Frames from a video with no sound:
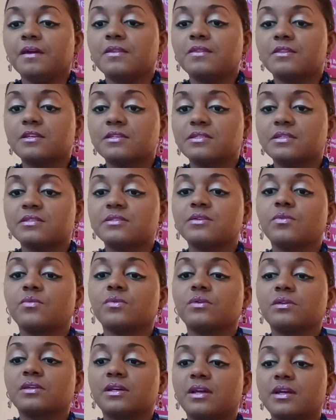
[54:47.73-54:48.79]
this is a
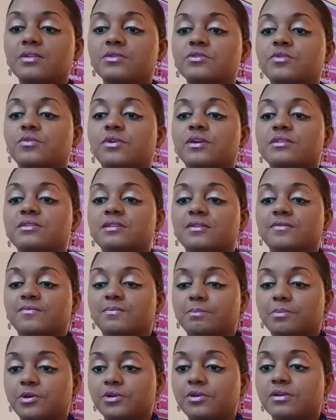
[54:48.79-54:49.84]
really interesting
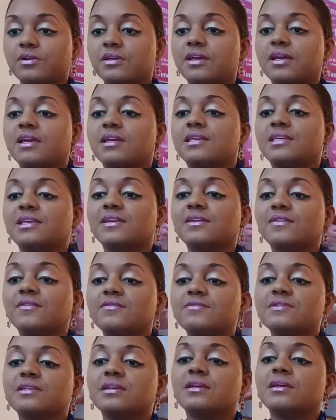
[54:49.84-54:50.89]
book. It
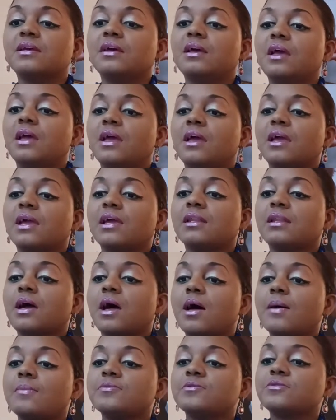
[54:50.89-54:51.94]
gives an
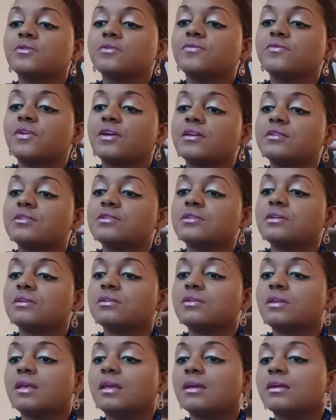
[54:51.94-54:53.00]

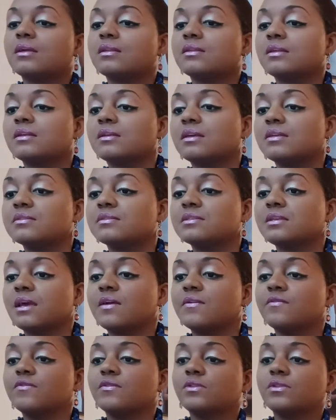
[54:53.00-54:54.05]
observation and
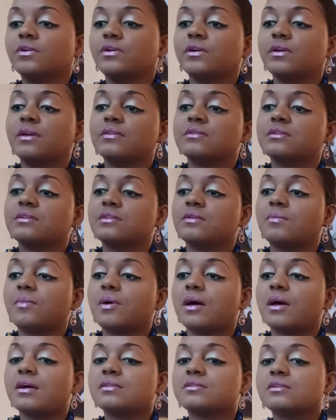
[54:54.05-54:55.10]
insightful look into the
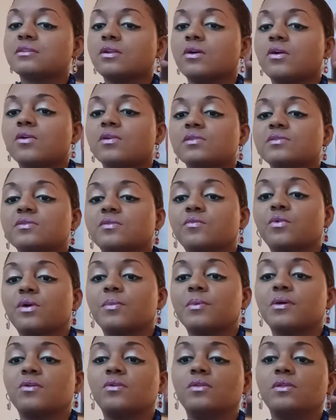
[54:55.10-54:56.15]
minds and hearts of
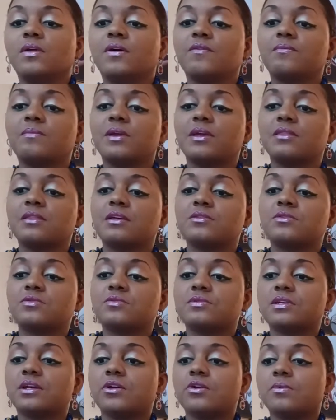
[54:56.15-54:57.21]
women who love men that do
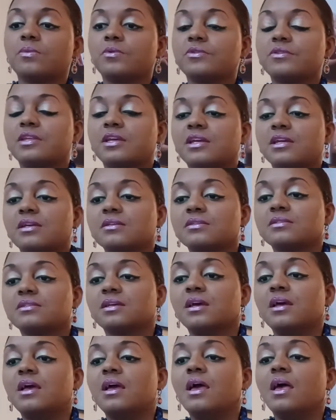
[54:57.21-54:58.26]
terrible things.
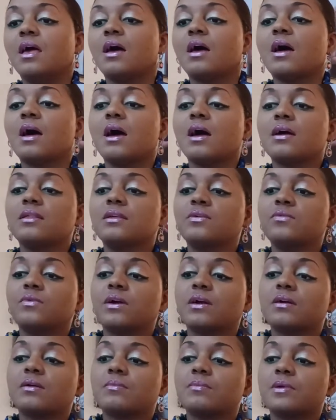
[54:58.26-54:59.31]
Highly
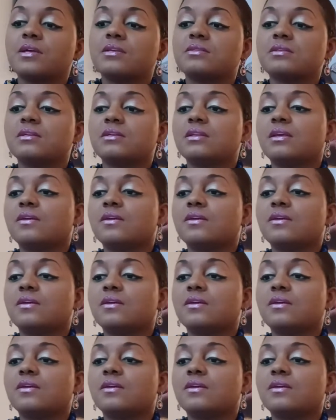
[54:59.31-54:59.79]
recommend it